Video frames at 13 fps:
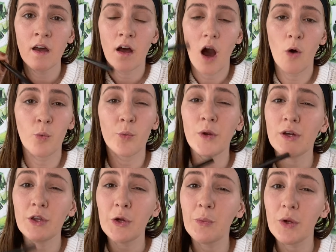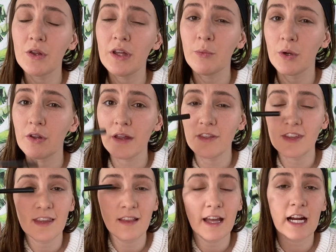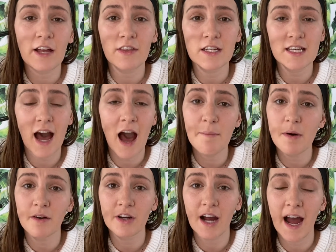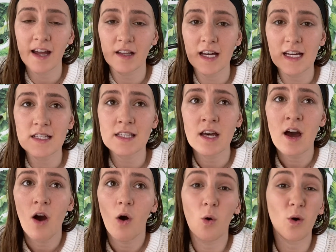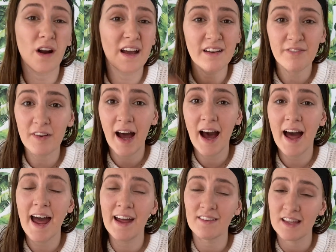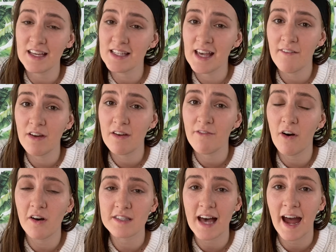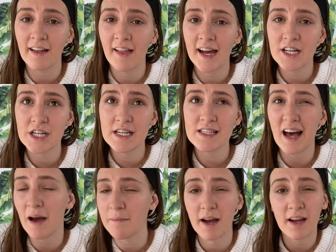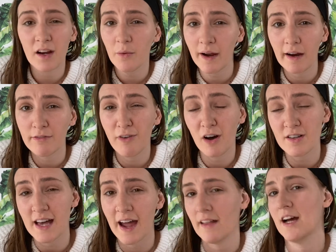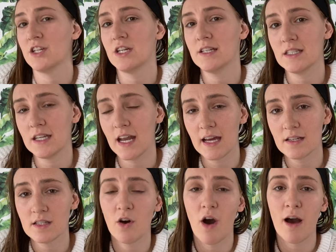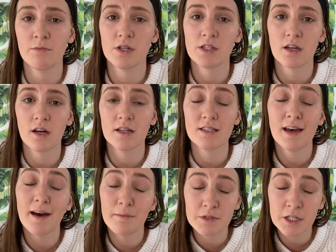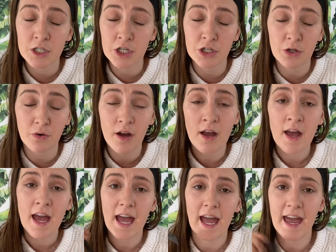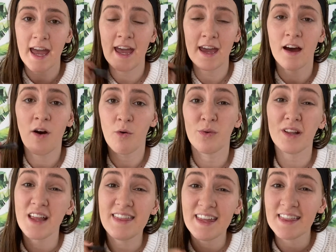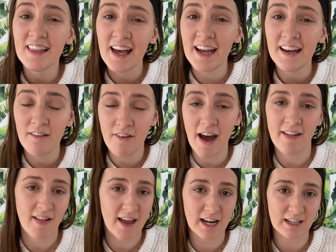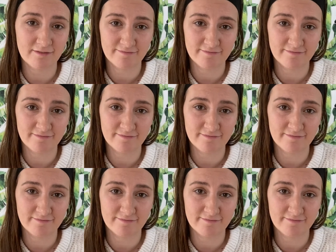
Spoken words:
a really, really, really thin layer on the top of your eyelids, or if not, at least having false eyelashes. I'm not gonna wear false eyelashes today. So I'm just gonna attempt to do a really thin line of eyeliner.